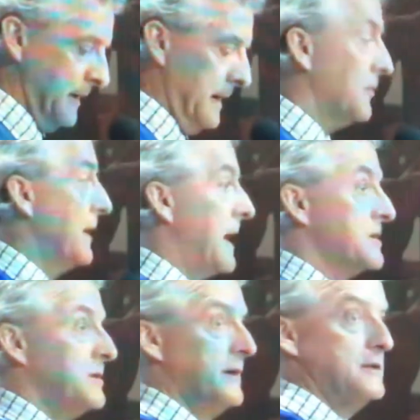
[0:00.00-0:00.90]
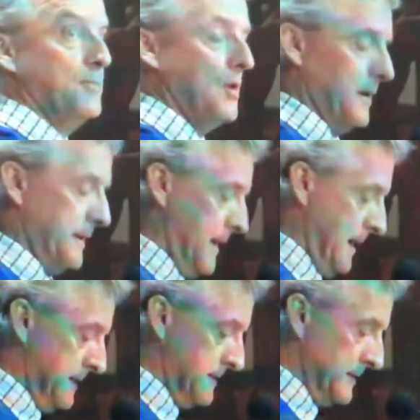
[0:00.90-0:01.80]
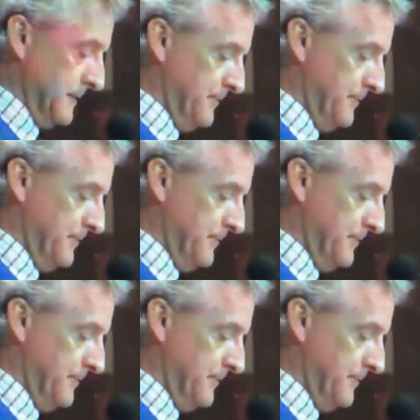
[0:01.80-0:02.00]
and internationally as a podcast.